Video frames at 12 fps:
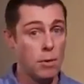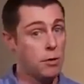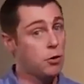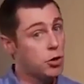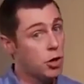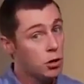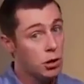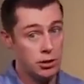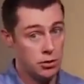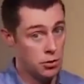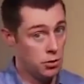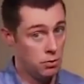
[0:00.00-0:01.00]
But if you don't
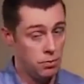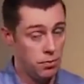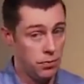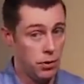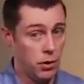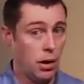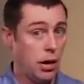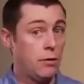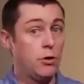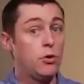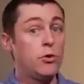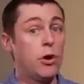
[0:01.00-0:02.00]
listen to them, and
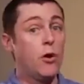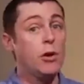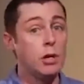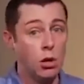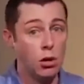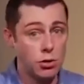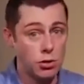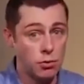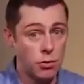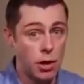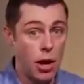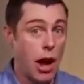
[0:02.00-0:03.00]
if you don't acknowledge
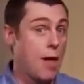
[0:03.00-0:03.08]
them,